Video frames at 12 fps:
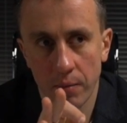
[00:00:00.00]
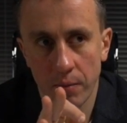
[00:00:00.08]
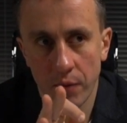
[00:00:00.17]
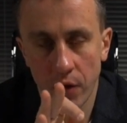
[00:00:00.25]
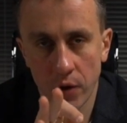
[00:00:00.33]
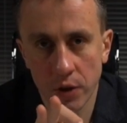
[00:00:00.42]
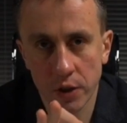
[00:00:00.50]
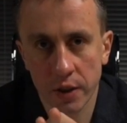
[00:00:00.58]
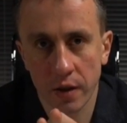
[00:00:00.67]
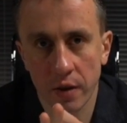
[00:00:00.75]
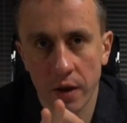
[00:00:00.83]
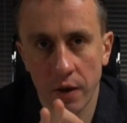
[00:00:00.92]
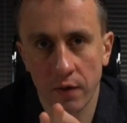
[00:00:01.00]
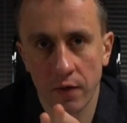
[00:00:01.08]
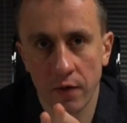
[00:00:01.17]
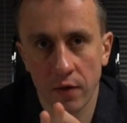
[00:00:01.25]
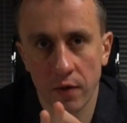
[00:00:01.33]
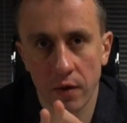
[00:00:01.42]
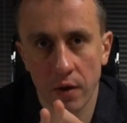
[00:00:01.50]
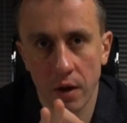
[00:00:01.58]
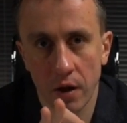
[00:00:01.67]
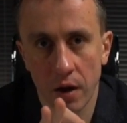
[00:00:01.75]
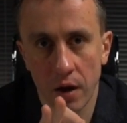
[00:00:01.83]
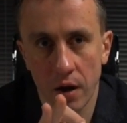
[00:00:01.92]
projects that
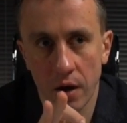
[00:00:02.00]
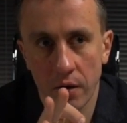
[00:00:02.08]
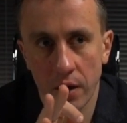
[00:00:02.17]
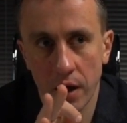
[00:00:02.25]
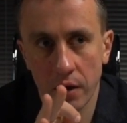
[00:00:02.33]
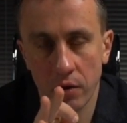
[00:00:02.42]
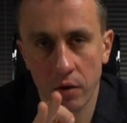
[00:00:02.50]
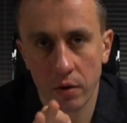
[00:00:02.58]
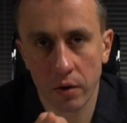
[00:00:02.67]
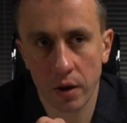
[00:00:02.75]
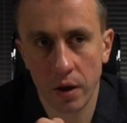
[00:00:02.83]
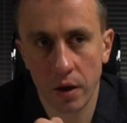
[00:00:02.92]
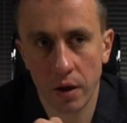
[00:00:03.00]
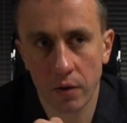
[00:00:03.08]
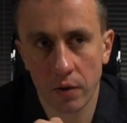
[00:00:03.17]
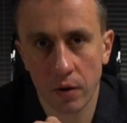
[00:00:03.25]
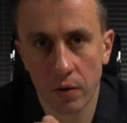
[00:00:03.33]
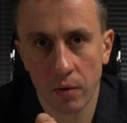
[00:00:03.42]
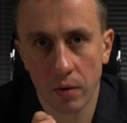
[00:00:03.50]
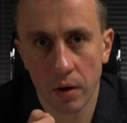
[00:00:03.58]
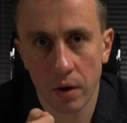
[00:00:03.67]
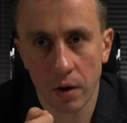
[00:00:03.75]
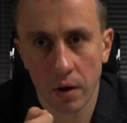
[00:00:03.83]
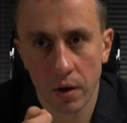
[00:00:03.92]
are actually, you know,
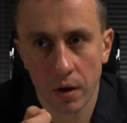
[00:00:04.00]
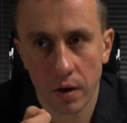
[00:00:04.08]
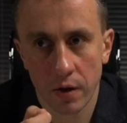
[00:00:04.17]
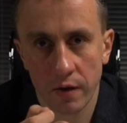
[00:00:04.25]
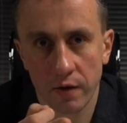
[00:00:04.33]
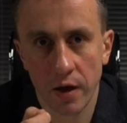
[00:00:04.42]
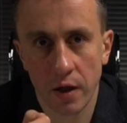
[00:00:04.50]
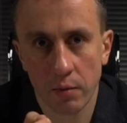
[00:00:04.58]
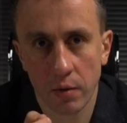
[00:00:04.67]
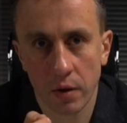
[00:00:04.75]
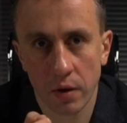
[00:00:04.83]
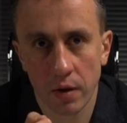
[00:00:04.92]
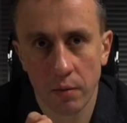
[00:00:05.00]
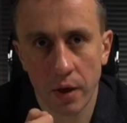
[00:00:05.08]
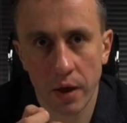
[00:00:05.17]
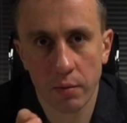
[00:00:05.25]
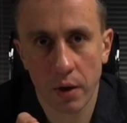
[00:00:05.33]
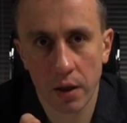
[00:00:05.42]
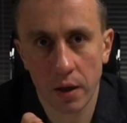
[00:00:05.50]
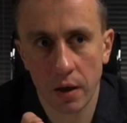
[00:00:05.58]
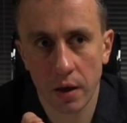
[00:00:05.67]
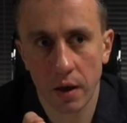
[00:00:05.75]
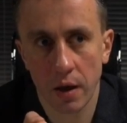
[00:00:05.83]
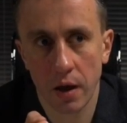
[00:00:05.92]
sustainable, make money,
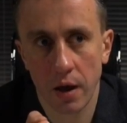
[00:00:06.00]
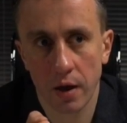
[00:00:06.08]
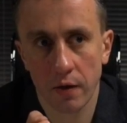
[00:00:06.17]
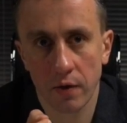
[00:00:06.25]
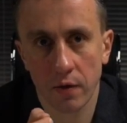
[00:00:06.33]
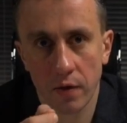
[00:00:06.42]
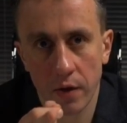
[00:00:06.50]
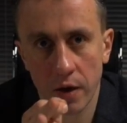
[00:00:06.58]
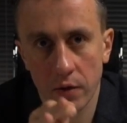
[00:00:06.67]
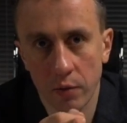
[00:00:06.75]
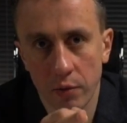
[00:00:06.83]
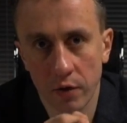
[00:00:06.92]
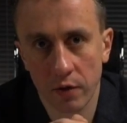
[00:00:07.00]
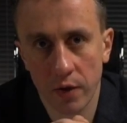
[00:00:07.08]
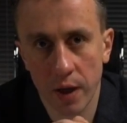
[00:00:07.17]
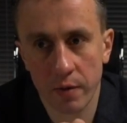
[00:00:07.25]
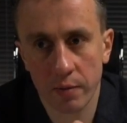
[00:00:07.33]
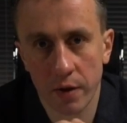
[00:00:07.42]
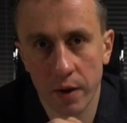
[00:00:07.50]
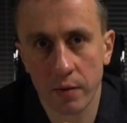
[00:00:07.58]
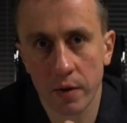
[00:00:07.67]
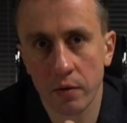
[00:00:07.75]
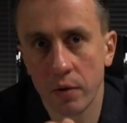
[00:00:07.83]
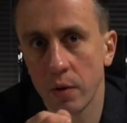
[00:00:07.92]
and they are not prototypes but
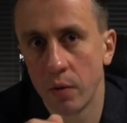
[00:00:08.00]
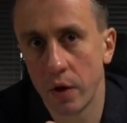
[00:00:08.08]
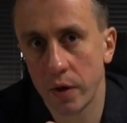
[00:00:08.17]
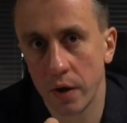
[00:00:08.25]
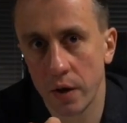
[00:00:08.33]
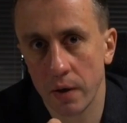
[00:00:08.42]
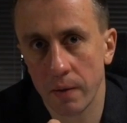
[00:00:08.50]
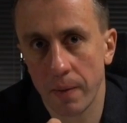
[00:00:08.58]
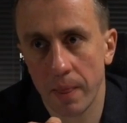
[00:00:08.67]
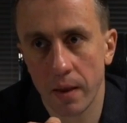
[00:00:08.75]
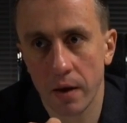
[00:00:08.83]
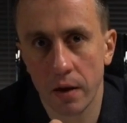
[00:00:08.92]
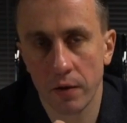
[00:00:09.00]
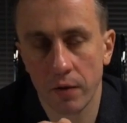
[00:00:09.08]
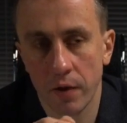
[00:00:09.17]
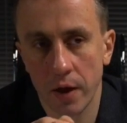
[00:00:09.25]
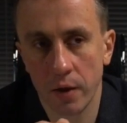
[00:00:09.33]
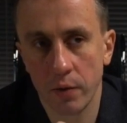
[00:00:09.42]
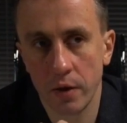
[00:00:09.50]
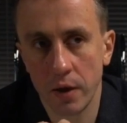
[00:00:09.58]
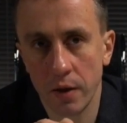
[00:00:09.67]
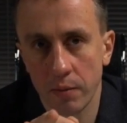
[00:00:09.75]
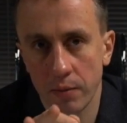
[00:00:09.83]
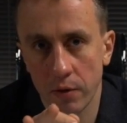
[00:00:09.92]
something really working. And for that we
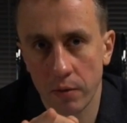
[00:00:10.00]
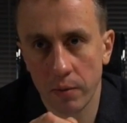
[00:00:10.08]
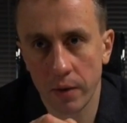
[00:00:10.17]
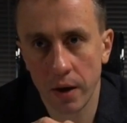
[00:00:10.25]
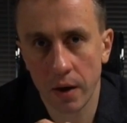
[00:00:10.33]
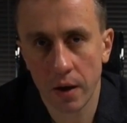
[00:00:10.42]
need probably